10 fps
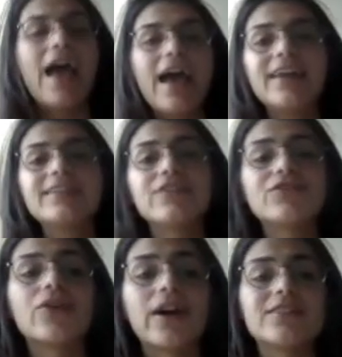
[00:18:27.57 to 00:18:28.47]
And
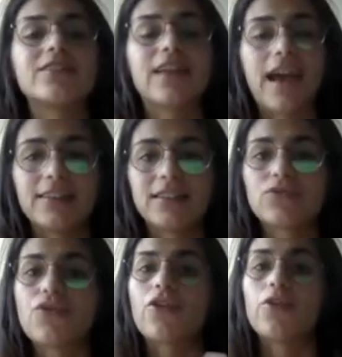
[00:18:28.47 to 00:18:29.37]
if the question
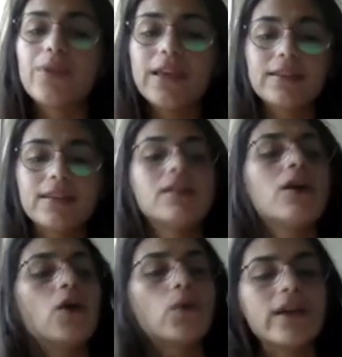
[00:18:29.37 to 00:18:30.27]
asks for opinion,